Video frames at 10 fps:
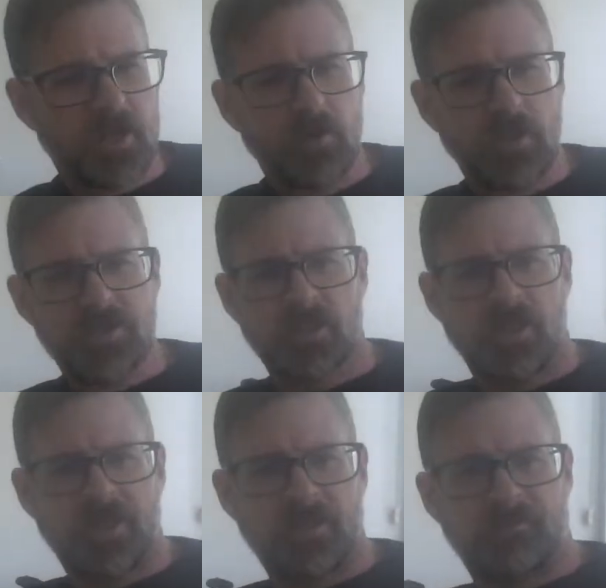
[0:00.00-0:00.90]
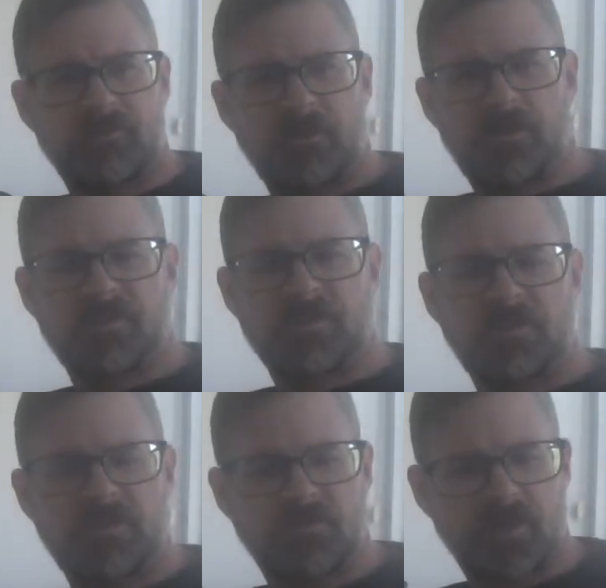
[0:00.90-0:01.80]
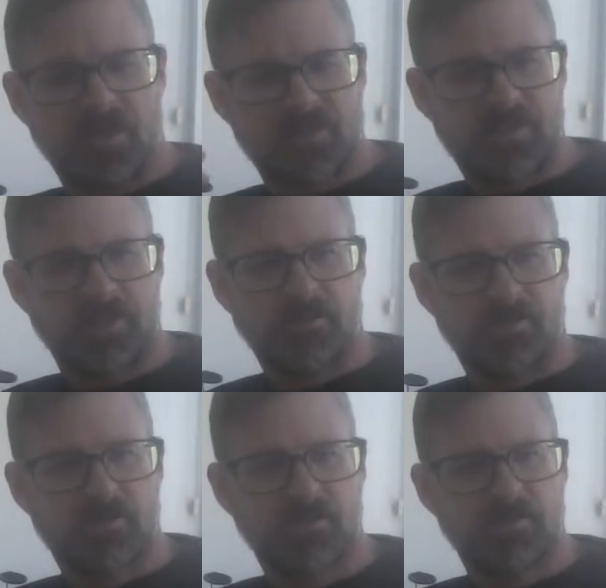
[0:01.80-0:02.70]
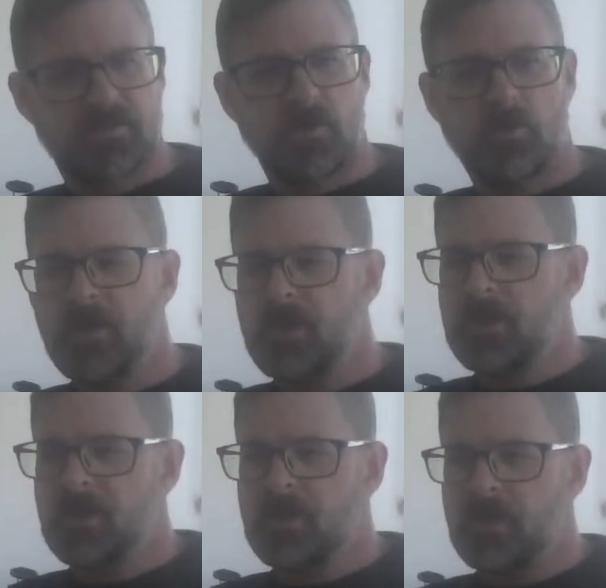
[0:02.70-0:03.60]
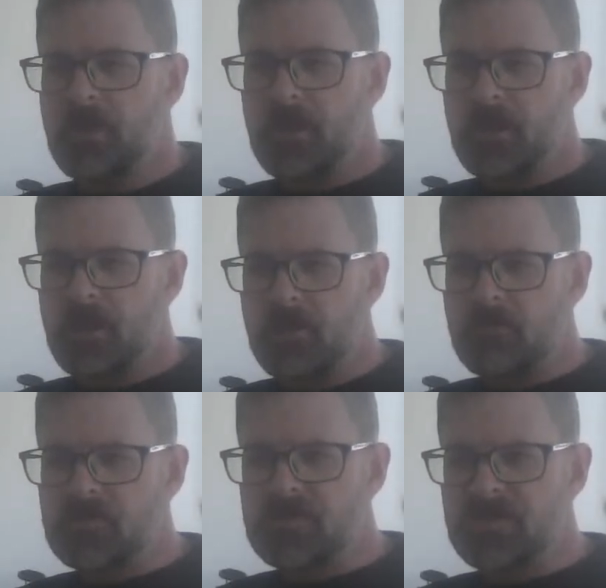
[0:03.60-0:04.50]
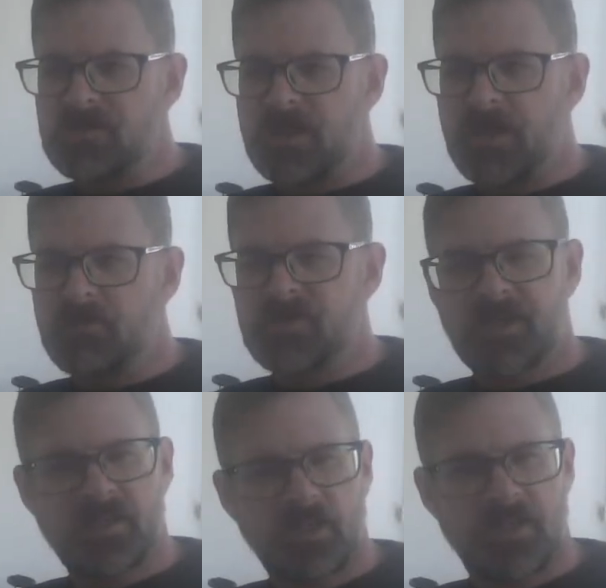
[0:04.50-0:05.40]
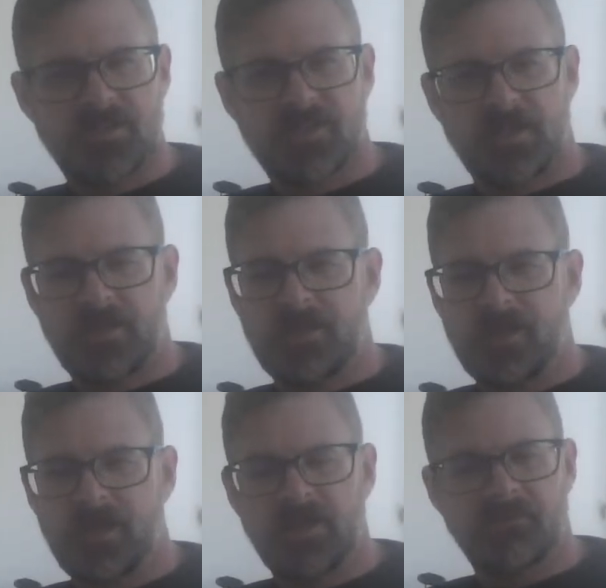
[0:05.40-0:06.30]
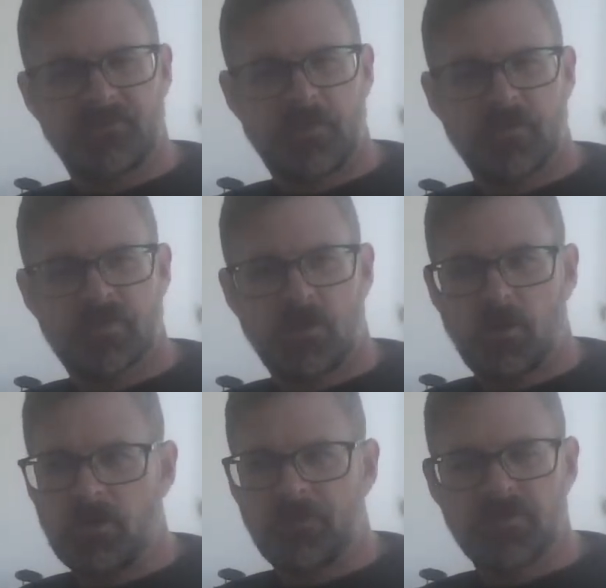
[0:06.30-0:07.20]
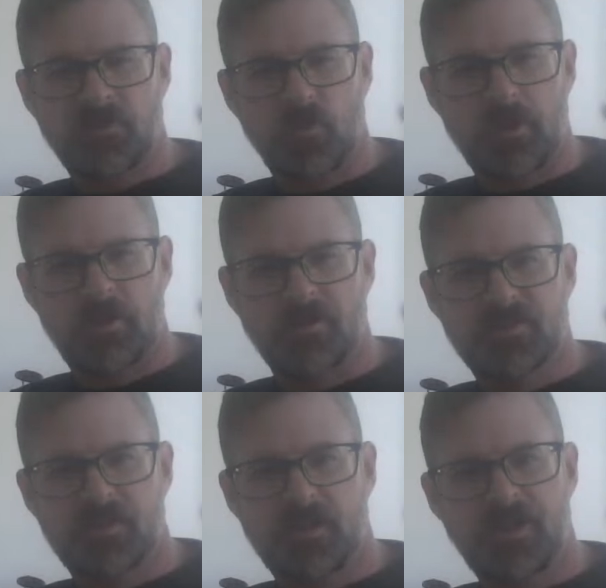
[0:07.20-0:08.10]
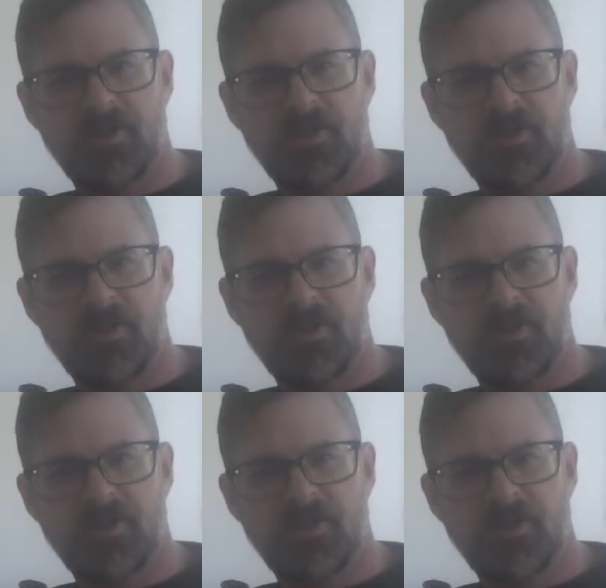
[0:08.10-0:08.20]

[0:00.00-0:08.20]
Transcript: calculation line interference in direct signals. So ever since I was a kid line setting and high interference, all levels of awareness, I